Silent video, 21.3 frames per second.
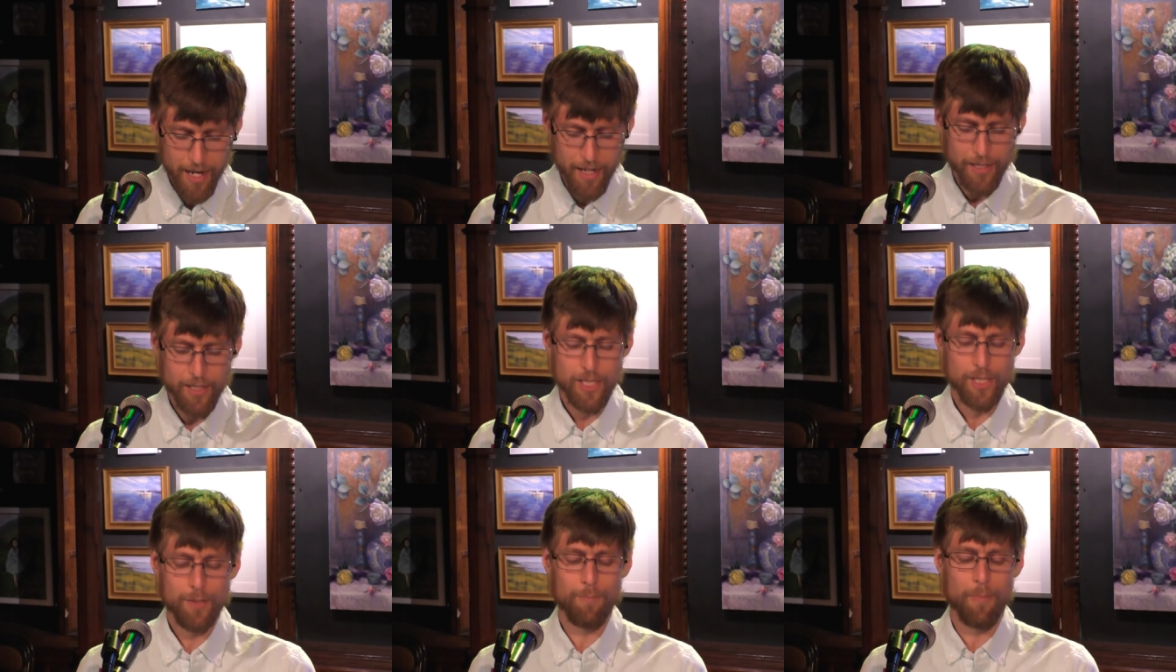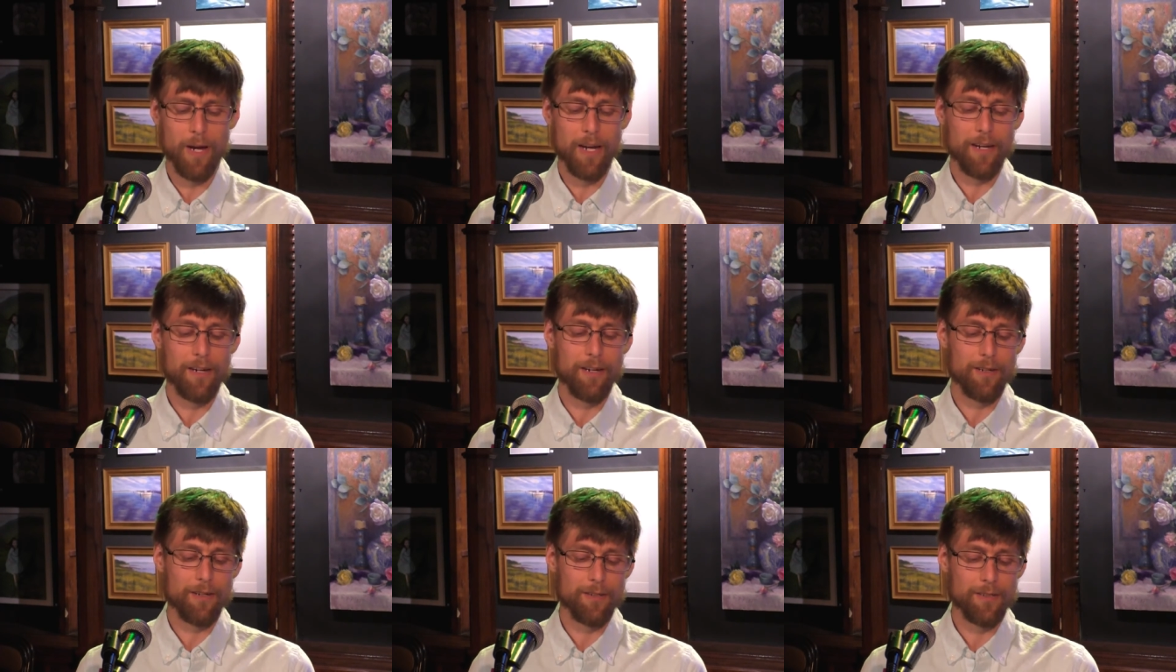
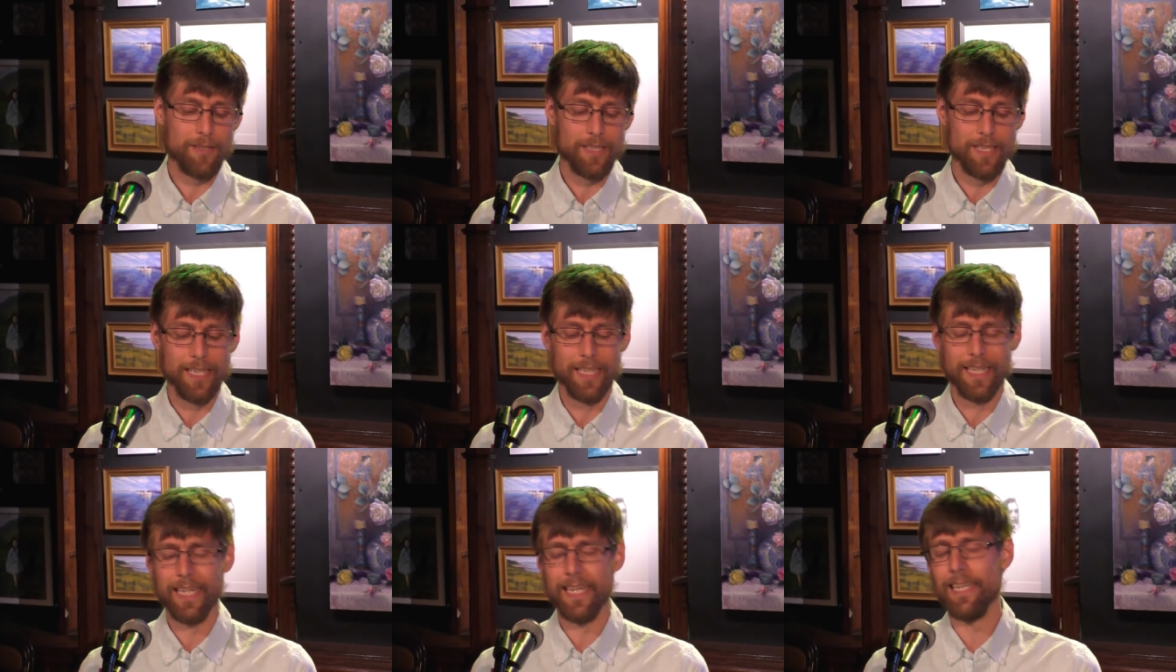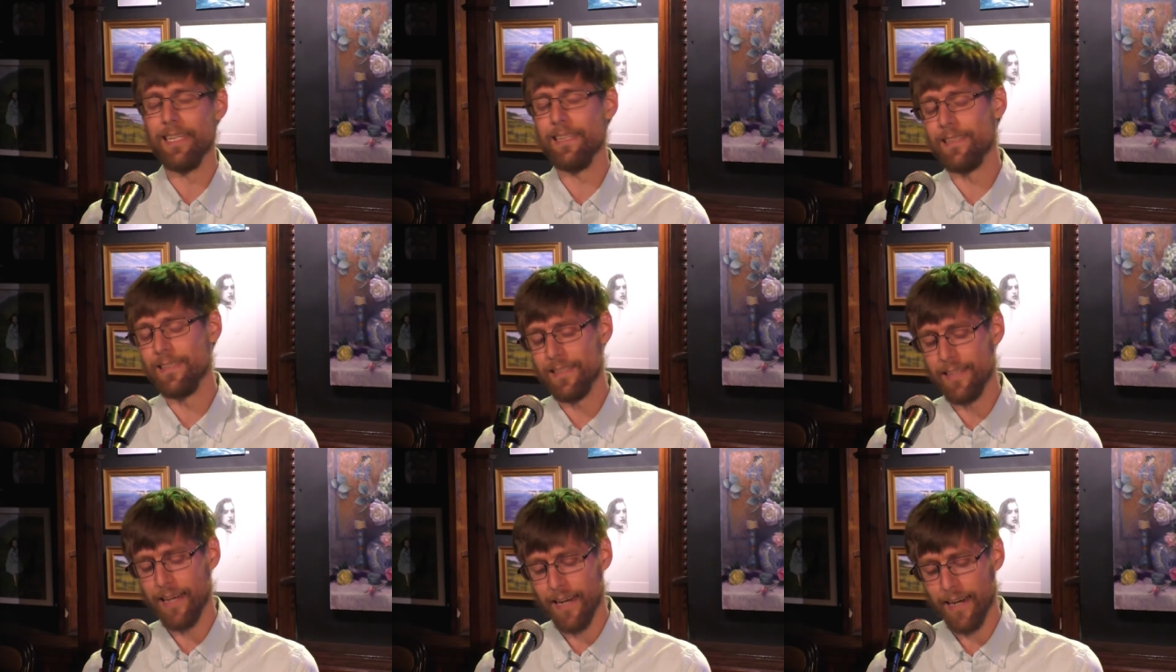Spiders and
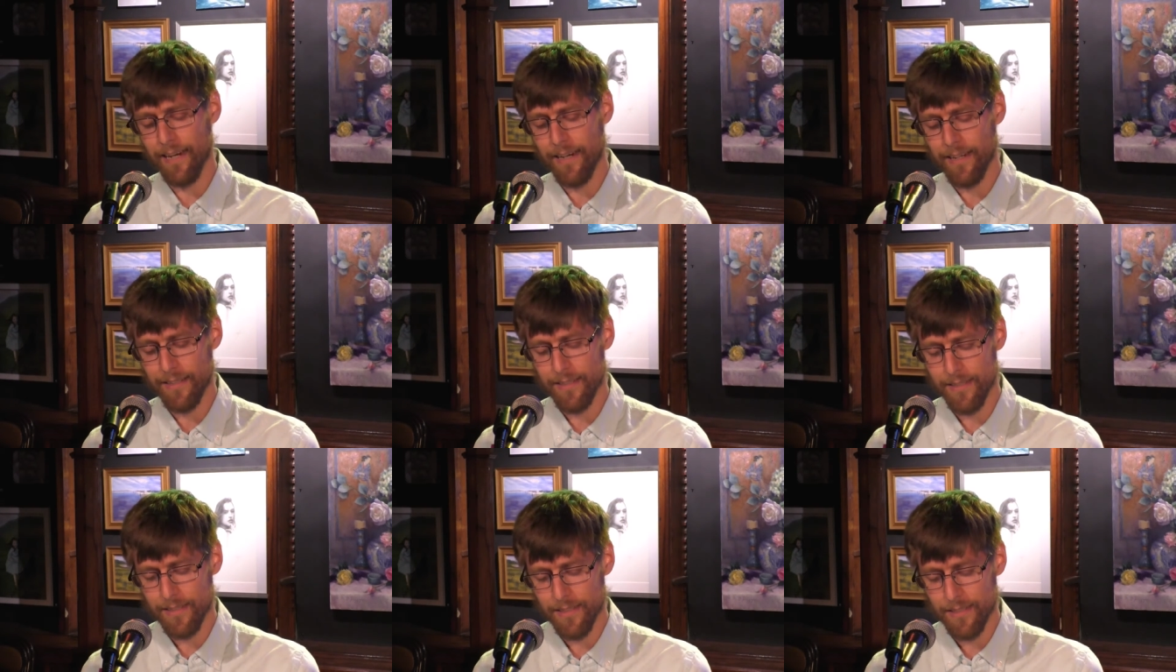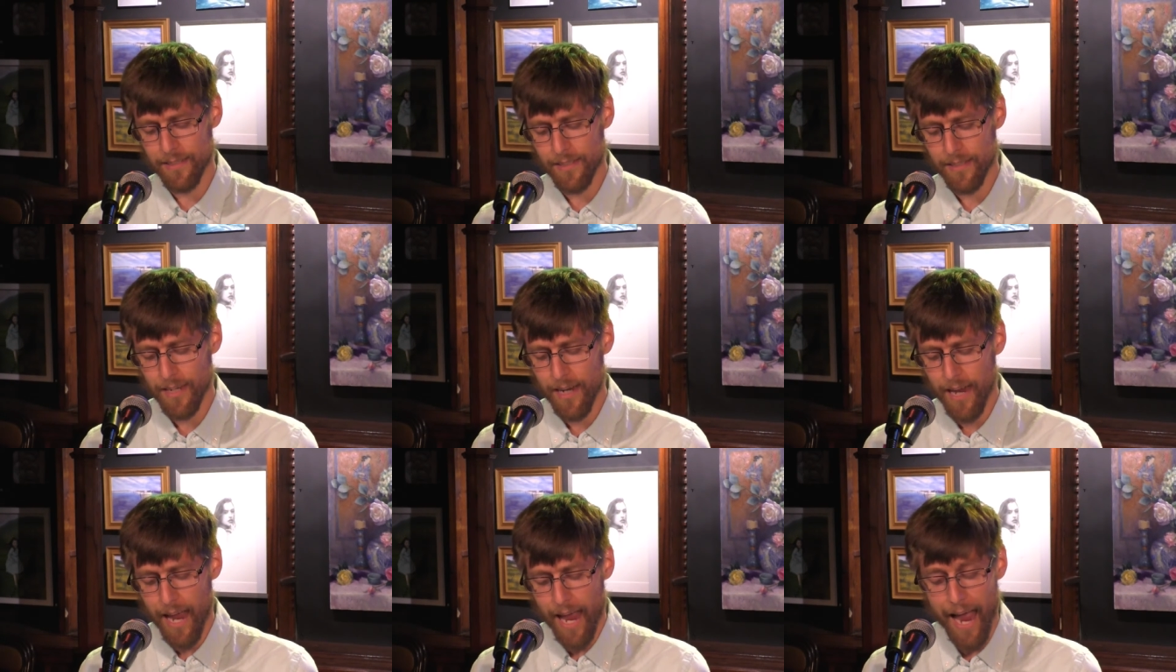
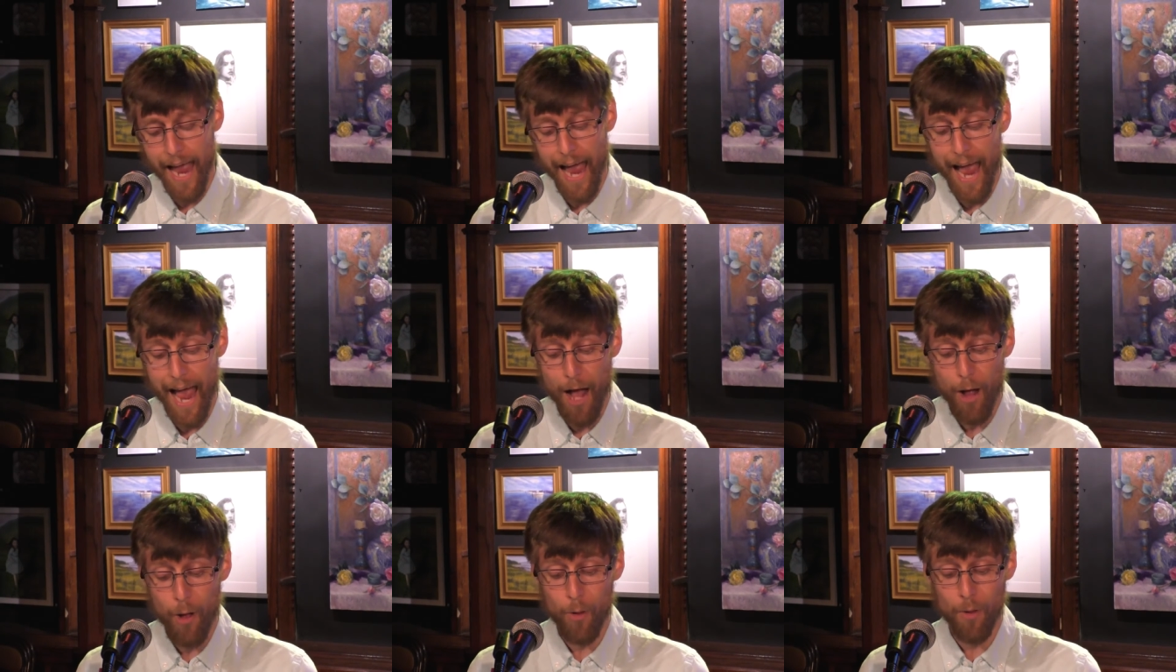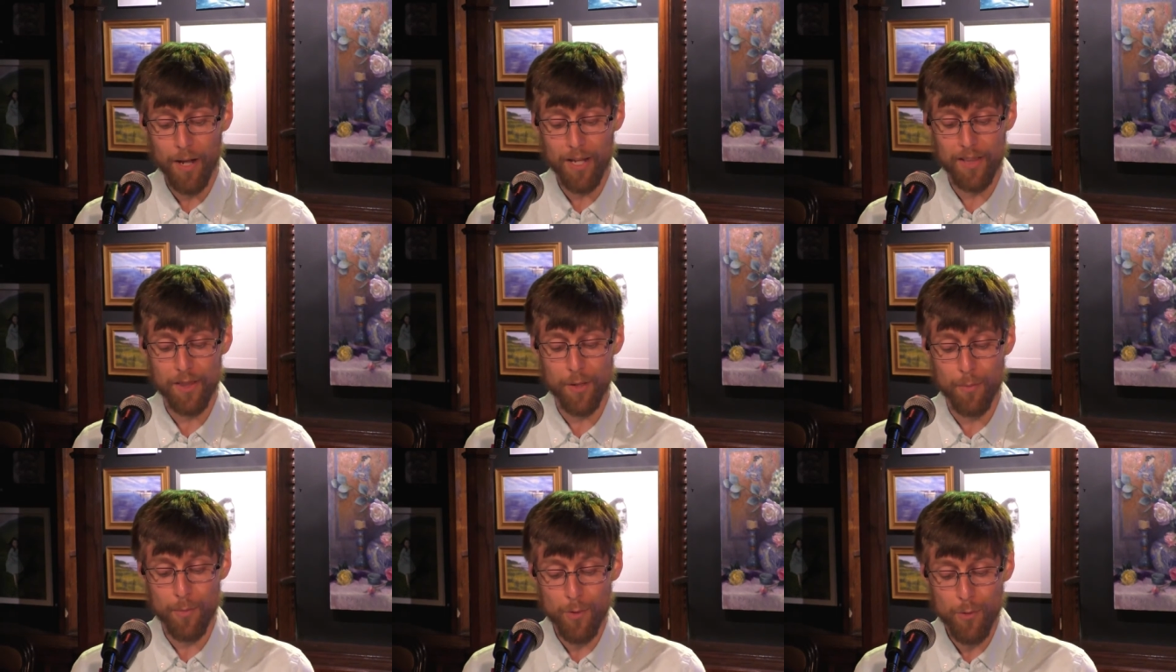insects howl
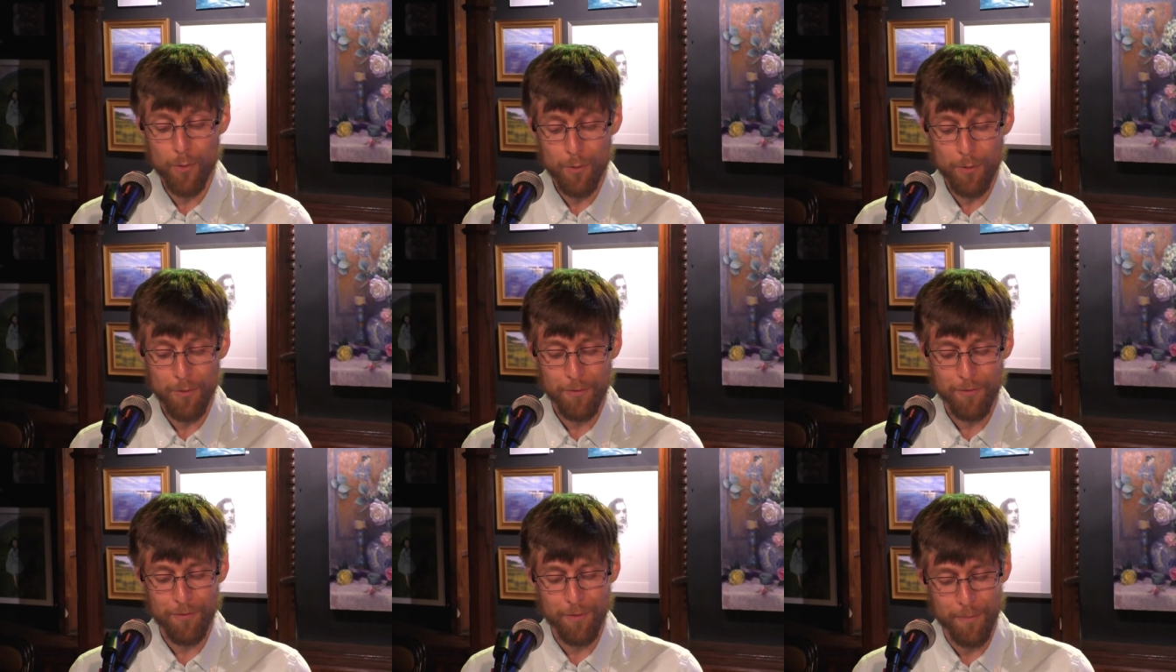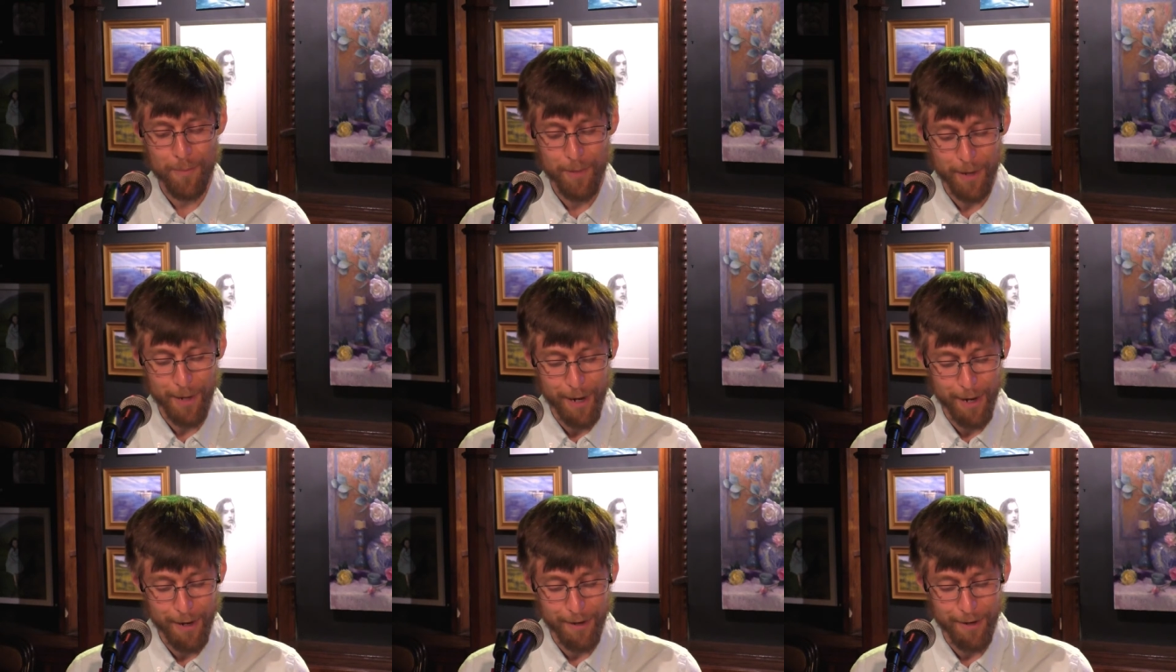at the moon from the
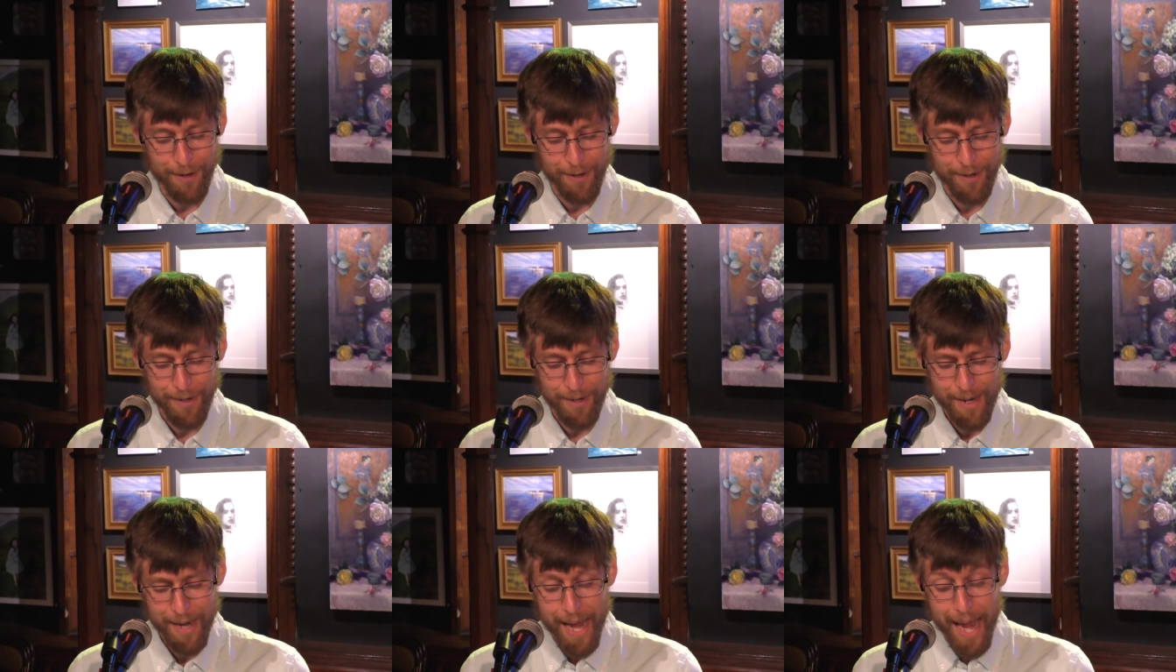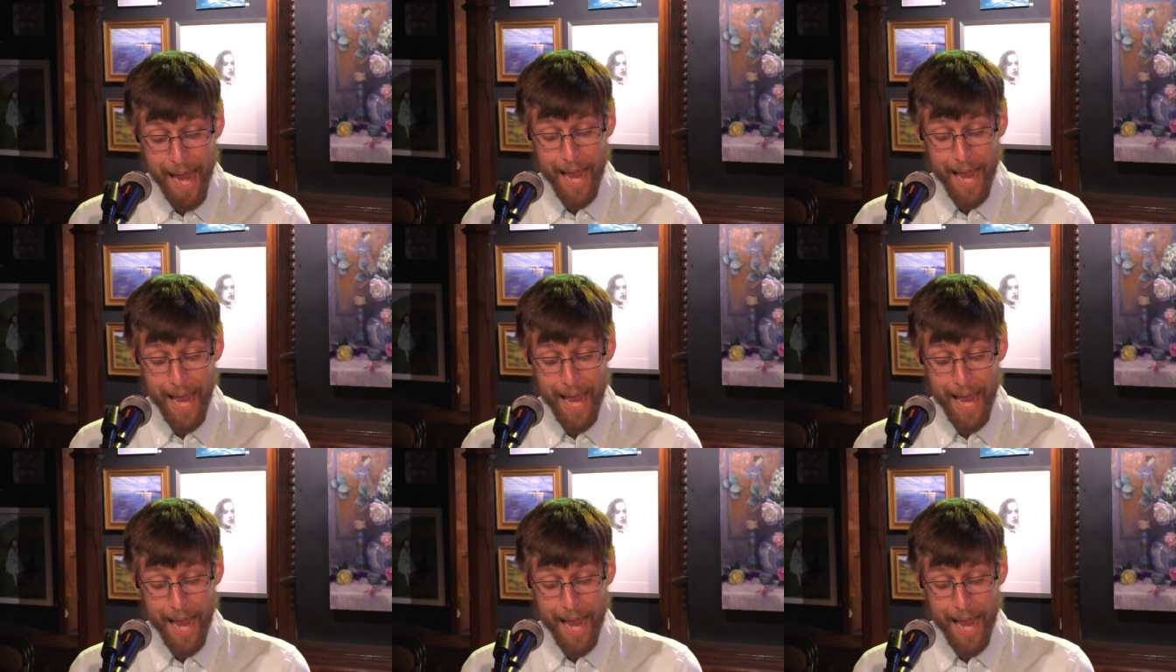gutter,